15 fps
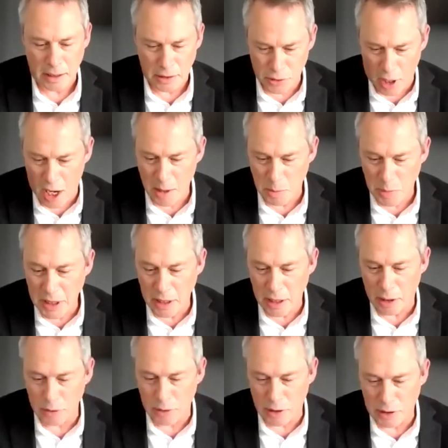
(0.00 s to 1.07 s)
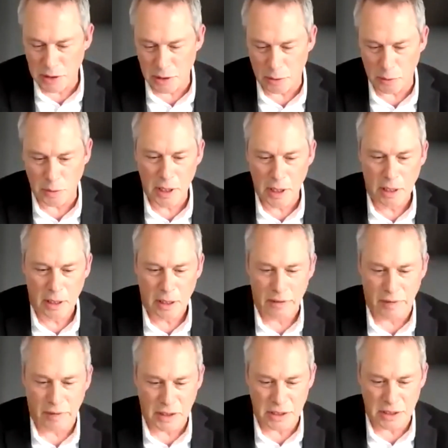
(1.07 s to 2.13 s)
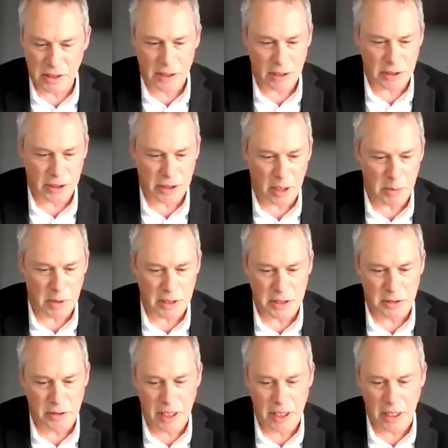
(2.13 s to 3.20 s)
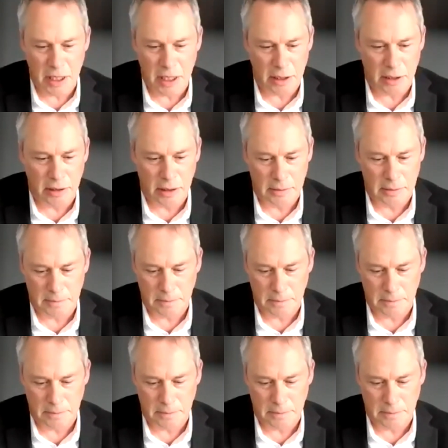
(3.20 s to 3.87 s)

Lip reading: dry bean outlook. So if I just share my screen here